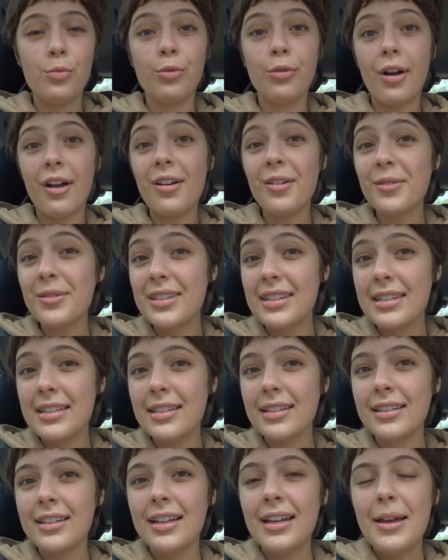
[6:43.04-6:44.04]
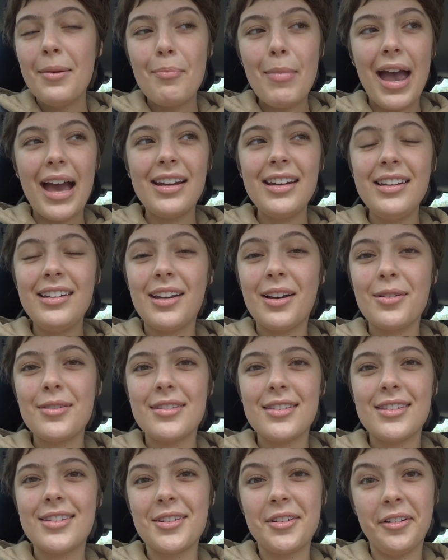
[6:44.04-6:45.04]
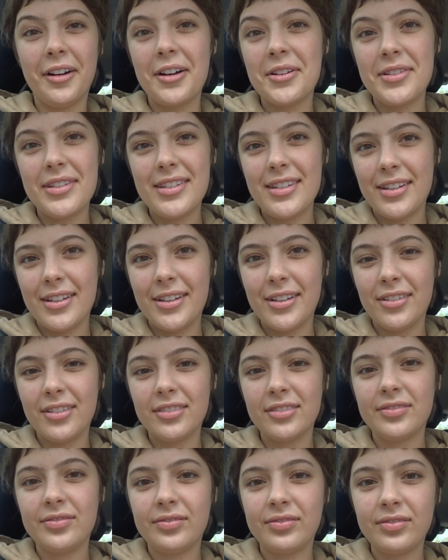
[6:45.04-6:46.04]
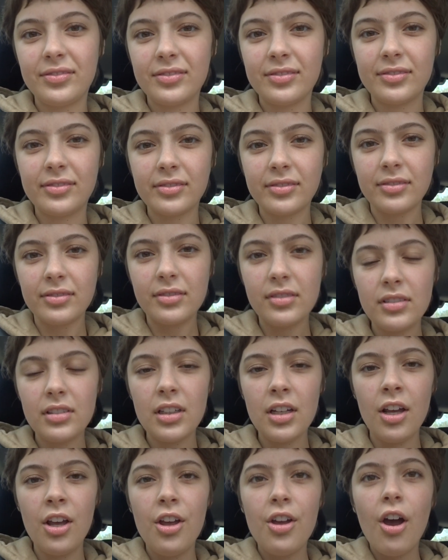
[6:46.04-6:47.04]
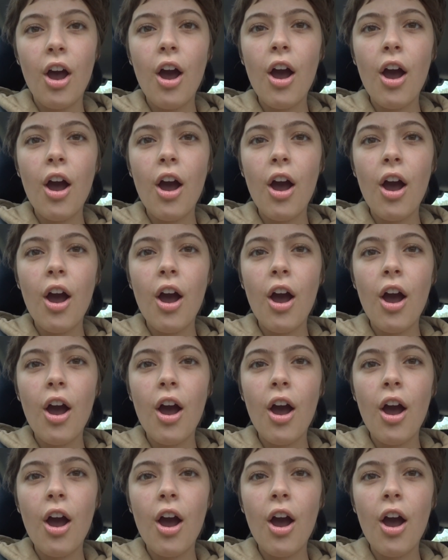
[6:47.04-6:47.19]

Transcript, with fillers: gross, gross meal. Maddie knows it's gross, it's too. It's gonna be, well, sh but